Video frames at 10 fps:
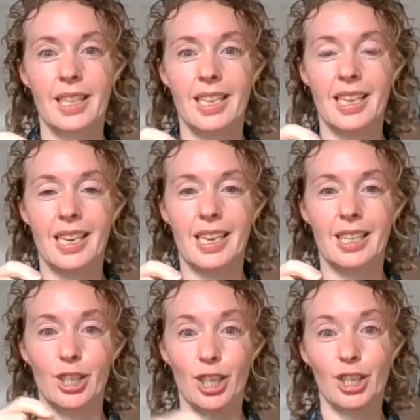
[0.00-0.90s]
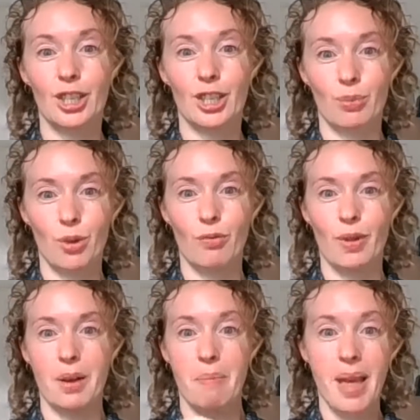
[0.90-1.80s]
the justice
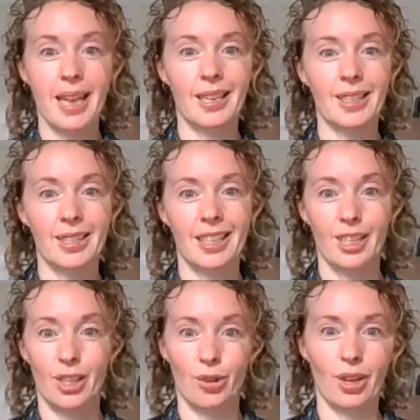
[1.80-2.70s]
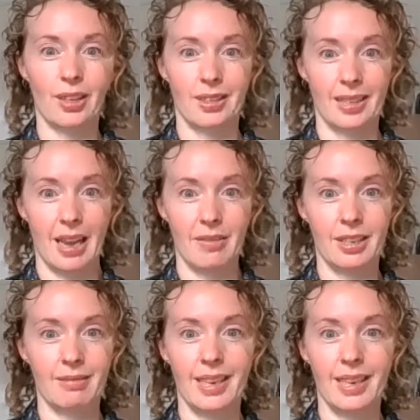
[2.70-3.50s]
movement meant in 2007.